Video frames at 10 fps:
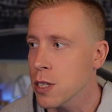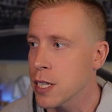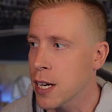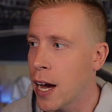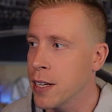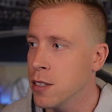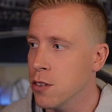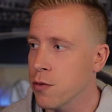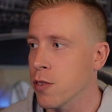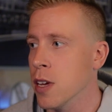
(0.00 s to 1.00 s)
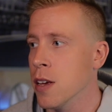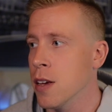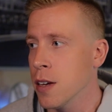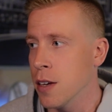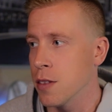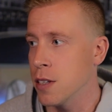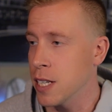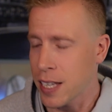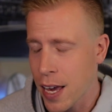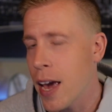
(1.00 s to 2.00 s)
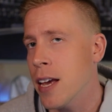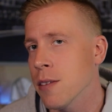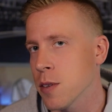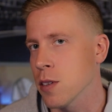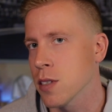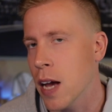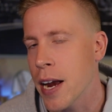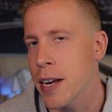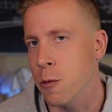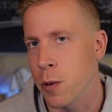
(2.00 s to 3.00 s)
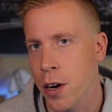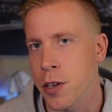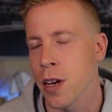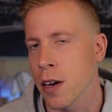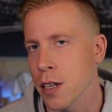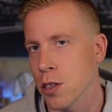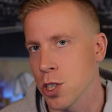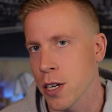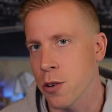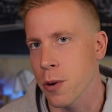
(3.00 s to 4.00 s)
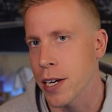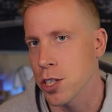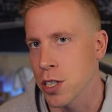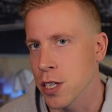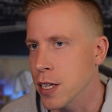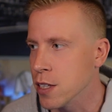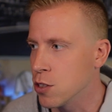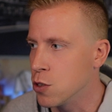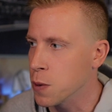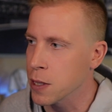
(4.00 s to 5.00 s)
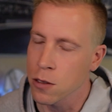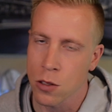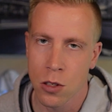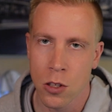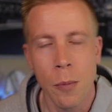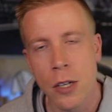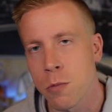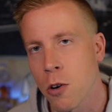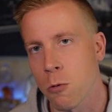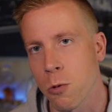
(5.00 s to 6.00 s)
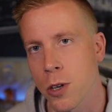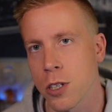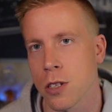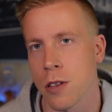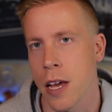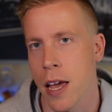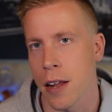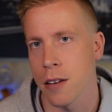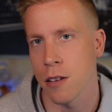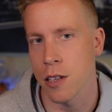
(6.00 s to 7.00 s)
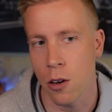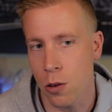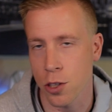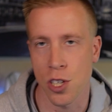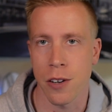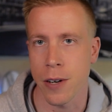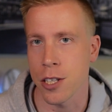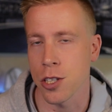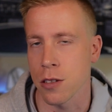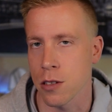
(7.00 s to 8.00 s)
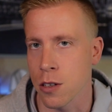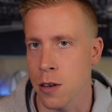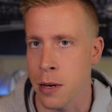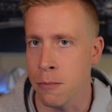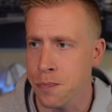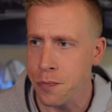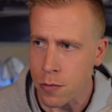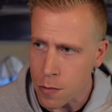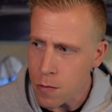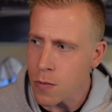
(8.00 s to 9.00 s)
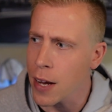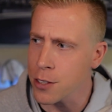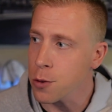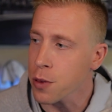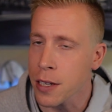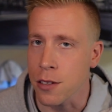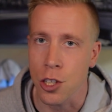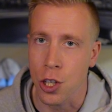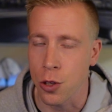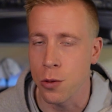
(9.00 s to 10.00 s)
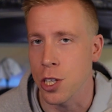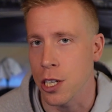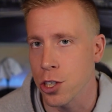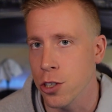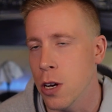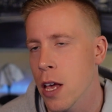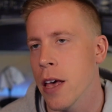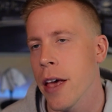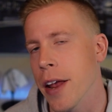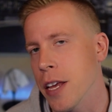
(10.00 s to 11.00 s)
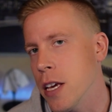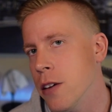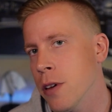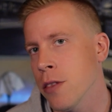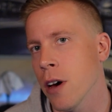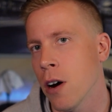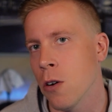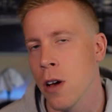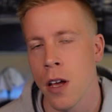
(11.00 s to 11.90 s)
kind of the decay of society when our youngest generation is doing so much more worse than the older generations. You know what I mean? I do think it's a huge issue. And even though,